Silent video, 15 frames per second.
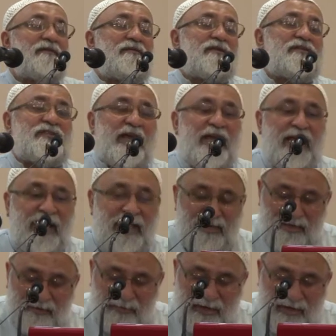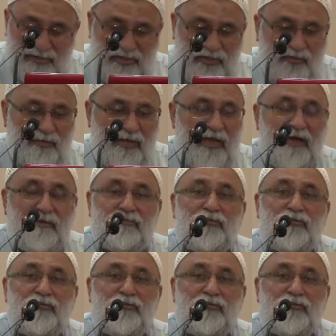this alim has to be a